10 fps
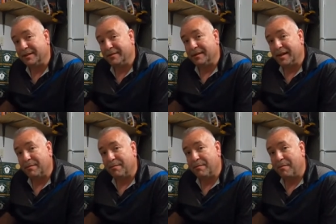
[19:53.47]
here that
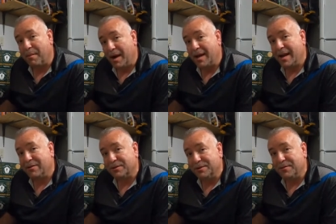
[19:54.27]
might
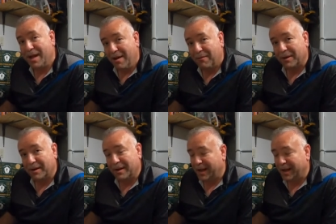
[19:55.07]
outdo that one.